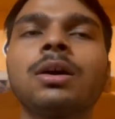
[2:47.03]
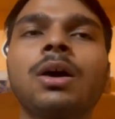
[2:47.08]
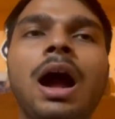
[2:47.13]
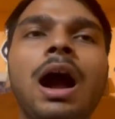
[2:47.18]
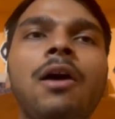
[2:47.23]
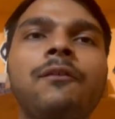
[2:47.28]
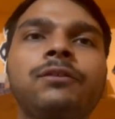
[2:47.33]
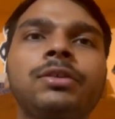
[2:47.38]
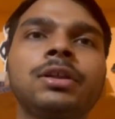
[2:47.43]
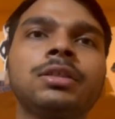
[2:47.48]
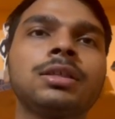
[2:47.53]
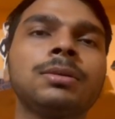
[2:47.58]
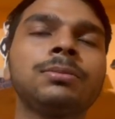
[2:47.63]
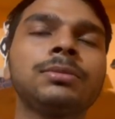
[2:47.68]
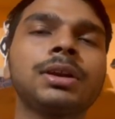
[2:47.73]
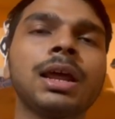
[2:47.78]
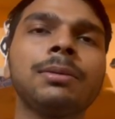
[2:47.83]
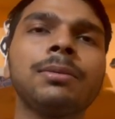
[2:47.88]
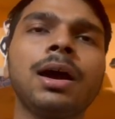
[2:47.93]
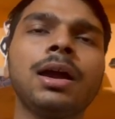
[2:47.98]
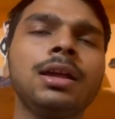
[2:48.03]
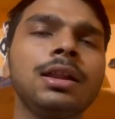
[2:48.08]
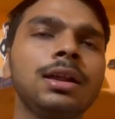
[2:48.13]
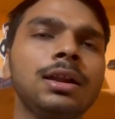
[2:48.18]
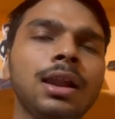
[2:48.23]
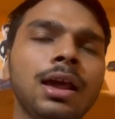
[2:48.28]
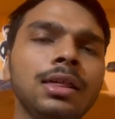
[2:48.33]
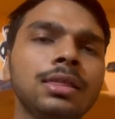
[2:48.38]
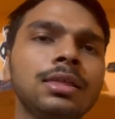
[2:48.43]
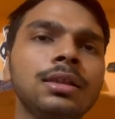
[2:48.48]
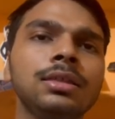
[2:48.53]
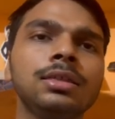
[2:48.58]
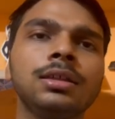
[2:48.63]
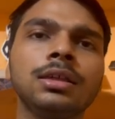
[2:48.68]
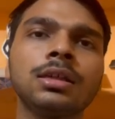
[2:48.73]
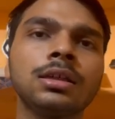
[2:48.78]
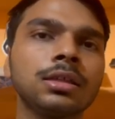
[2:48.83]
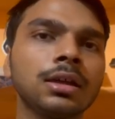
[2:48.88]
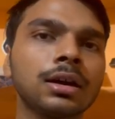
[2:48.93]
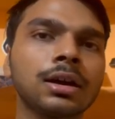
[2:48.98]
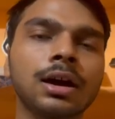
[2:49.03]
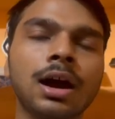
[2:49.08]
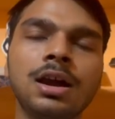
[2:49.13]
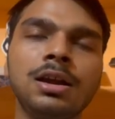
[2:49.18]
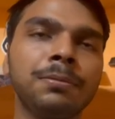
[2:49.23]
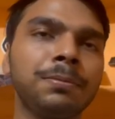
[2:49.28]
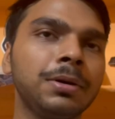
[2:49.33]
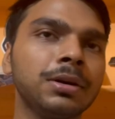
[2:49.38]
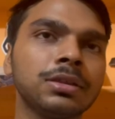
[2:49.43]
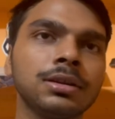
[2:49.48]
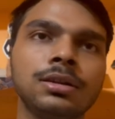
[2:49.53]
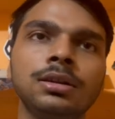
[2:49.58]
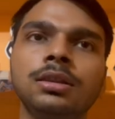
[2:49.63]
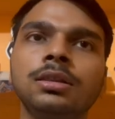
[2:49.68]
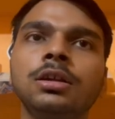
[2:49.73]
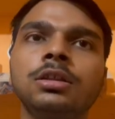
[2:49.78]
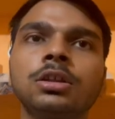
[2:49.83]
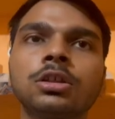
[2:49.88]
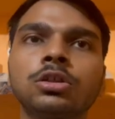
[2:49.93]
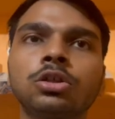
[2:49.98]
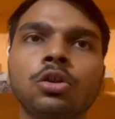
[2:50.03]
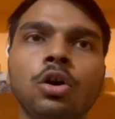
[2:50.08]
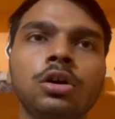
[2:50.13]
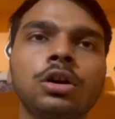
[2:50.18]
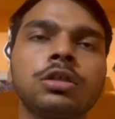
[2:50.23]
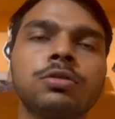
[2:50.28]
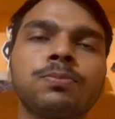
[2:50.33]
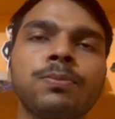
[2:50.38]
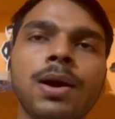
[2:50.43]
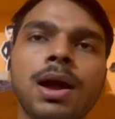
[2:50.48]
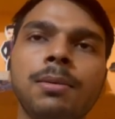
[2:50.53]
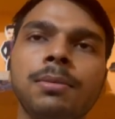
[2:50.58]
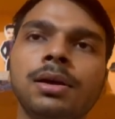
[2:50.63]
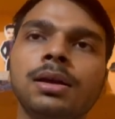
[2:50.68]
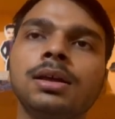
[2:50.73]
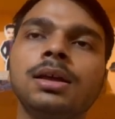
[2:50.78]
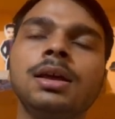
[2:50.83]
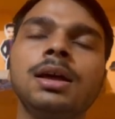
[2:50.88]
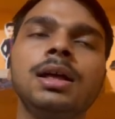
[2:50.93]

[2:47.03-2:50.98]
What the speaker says: after some time I realize this is a kind person, this is not spamming,